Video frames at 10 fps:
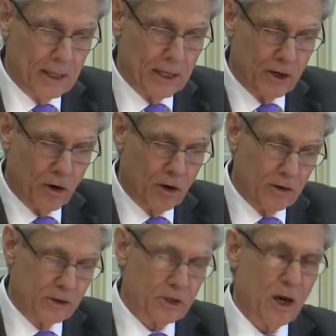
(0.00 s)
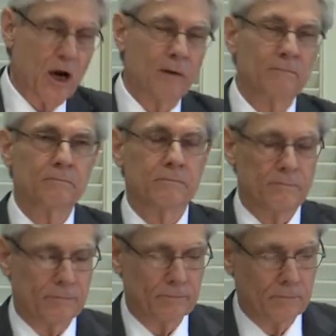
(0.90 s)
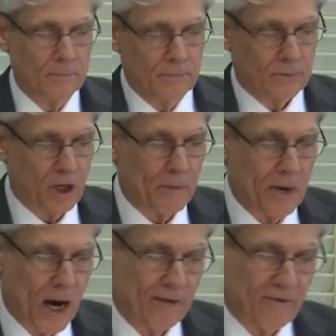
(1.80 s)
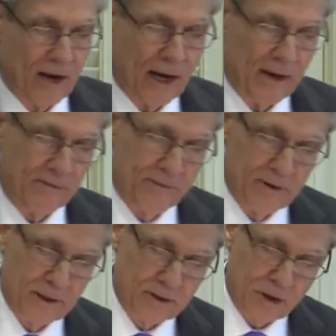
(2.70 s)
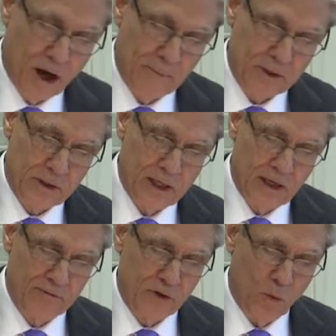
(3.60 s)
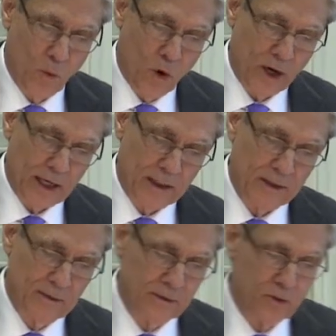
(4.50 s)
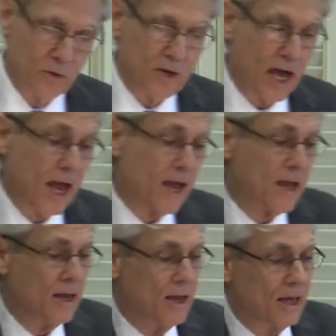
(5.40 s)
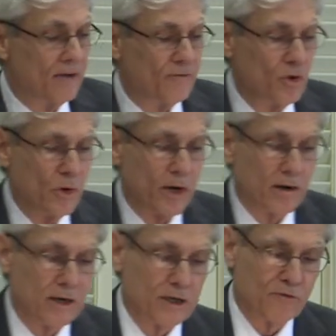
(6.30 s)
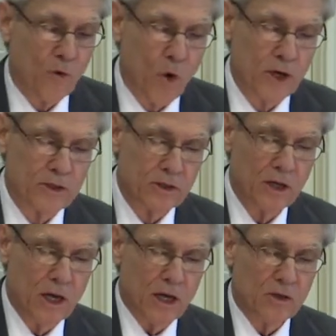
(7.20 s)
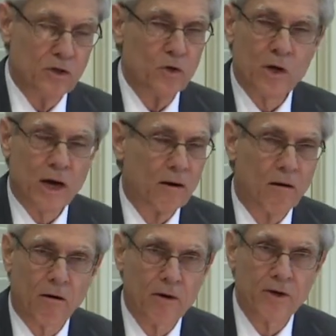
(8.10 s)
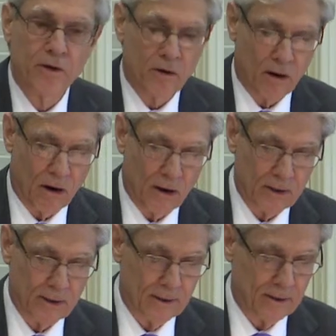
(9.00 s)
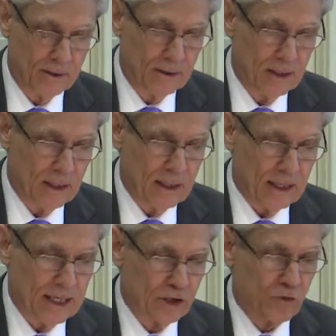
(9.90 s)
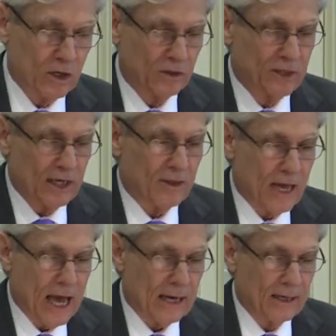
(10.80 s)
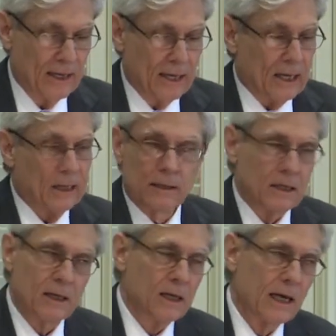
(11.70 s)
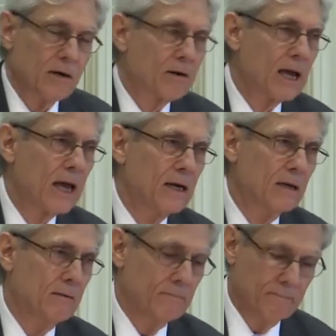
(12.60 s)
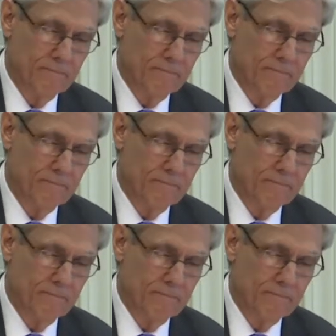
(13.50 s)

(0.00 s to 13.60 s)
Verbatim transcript: In an earlier psalm, Psalm 95, the psalmist gives the warning, "Today, if you hear His voice, do not harden your heart." Israel did that and didn't enter Canaan.